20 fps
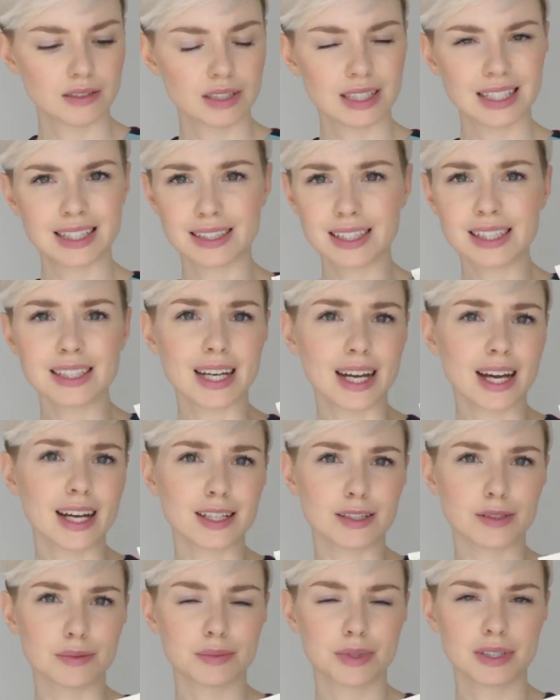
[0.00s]
it did
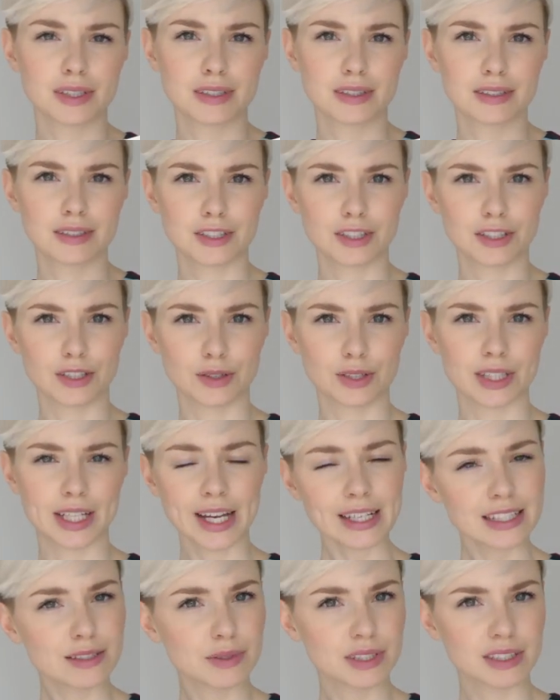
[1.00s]
help. You know, the
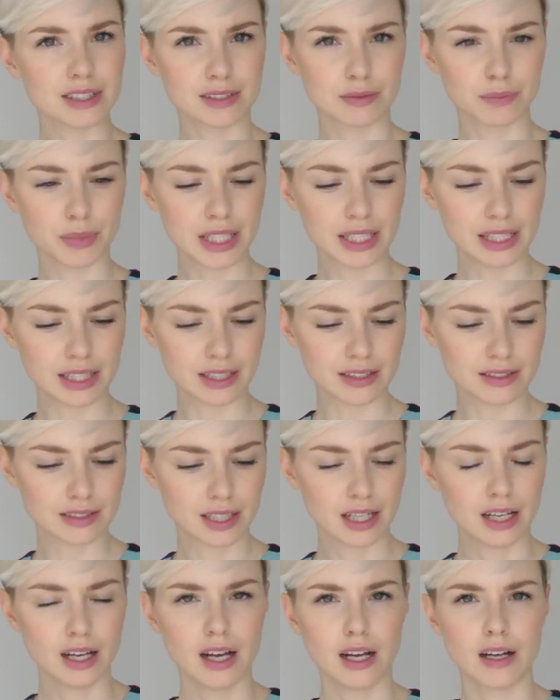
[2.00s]
eczema disappeared.
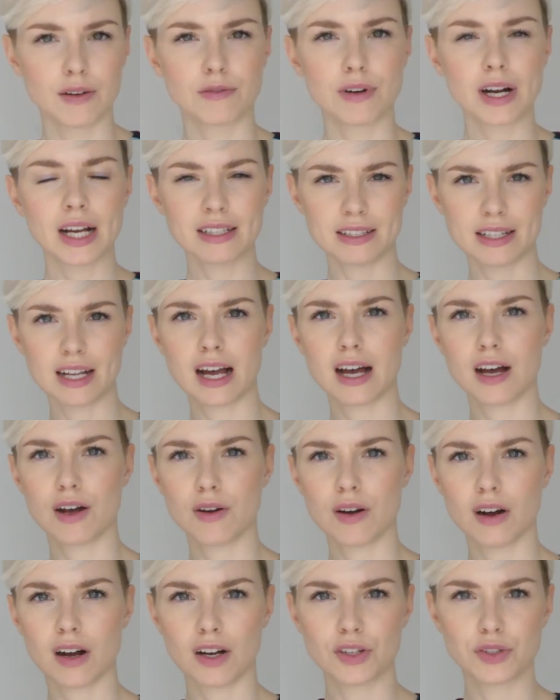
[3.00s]
Right
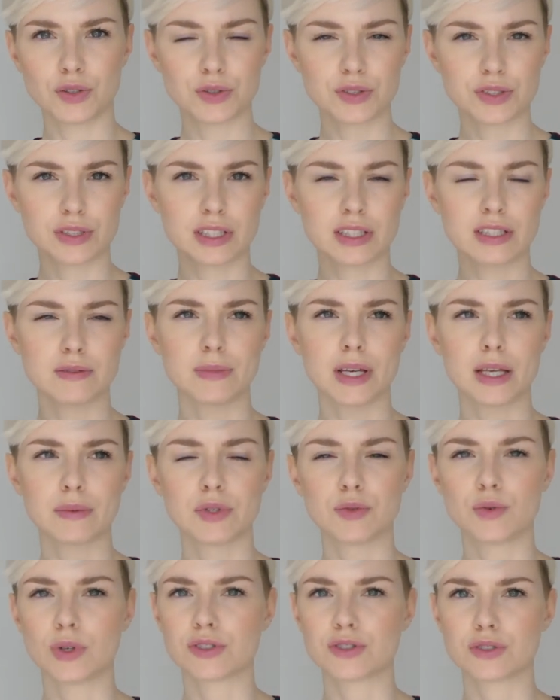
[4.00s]
now, I use this
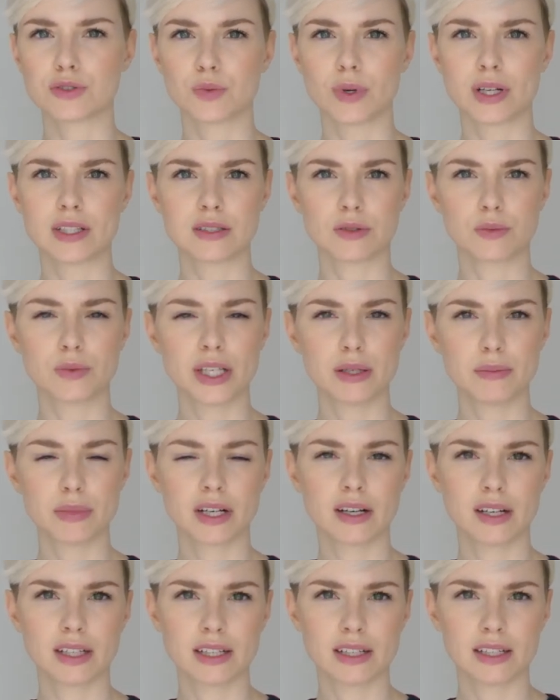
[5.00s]
maybe once or twice a week
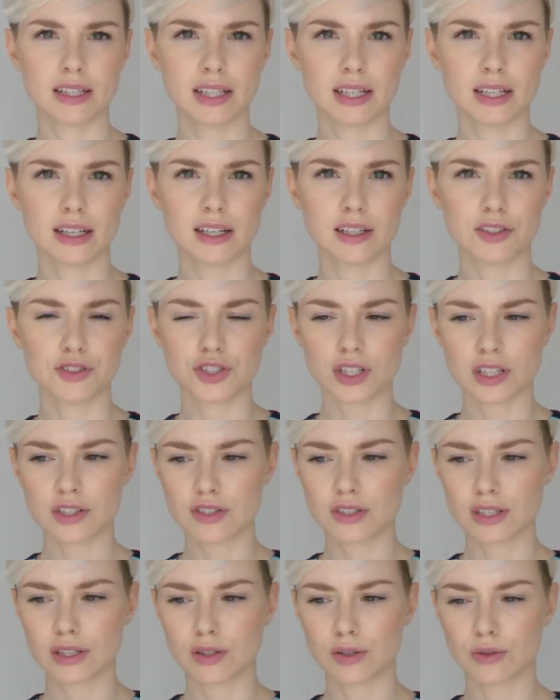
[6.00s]
behind her ear,
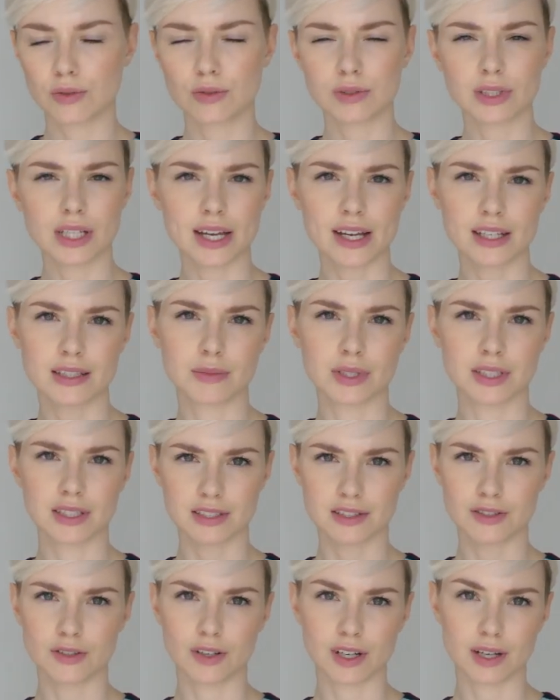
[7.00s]
just so the eczema
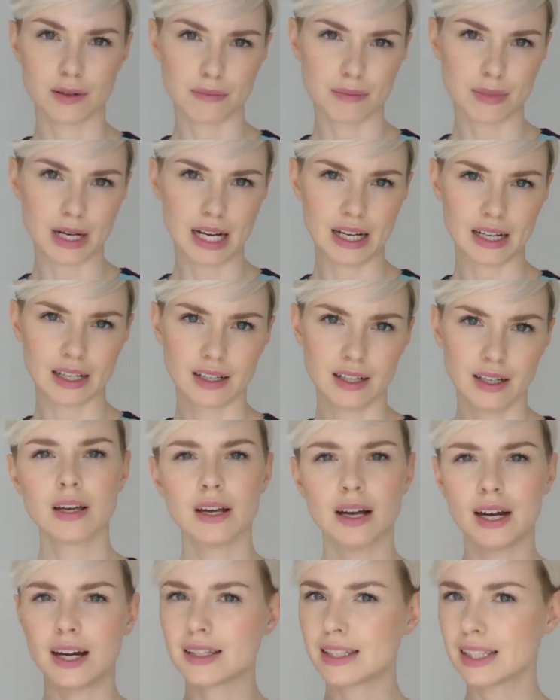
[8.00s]
does not come back.
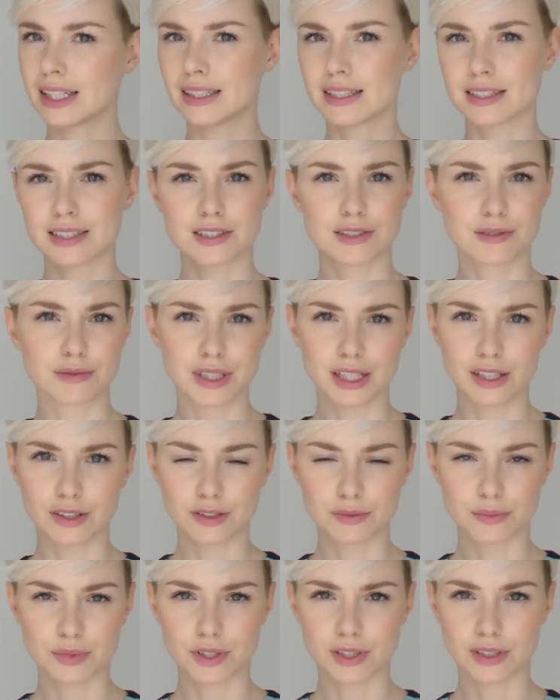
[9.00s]
I think this is a really
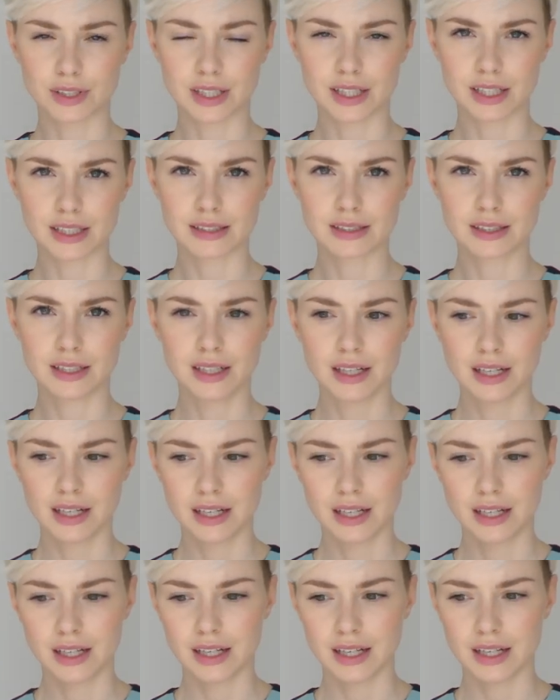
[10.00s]
good product.
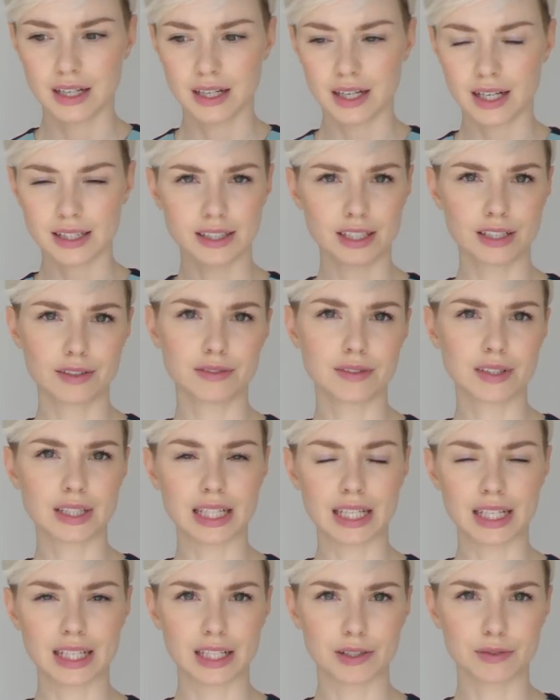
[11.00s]
I didn't
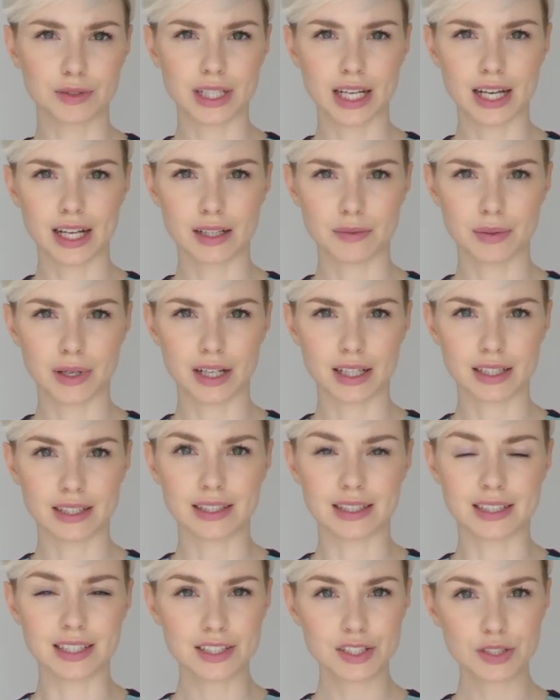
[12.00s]
think it would help her
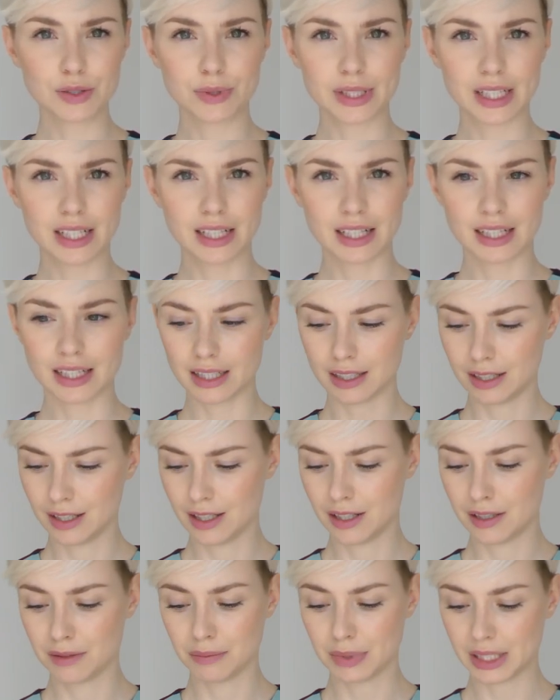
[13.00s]
this quickly,
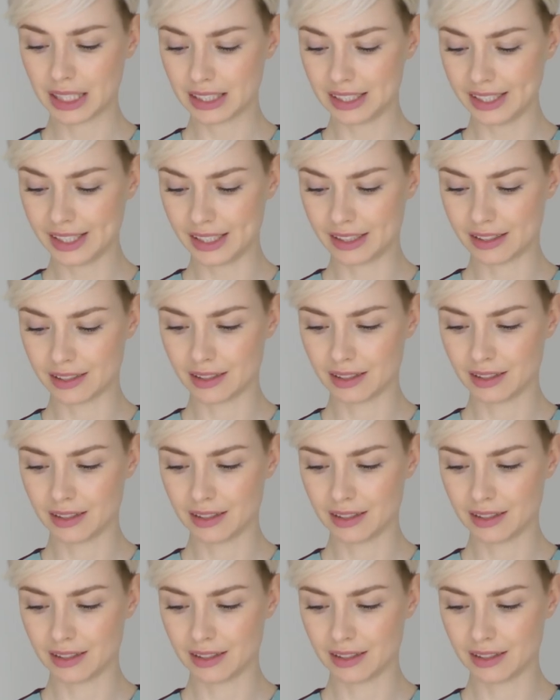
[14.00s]
but it did.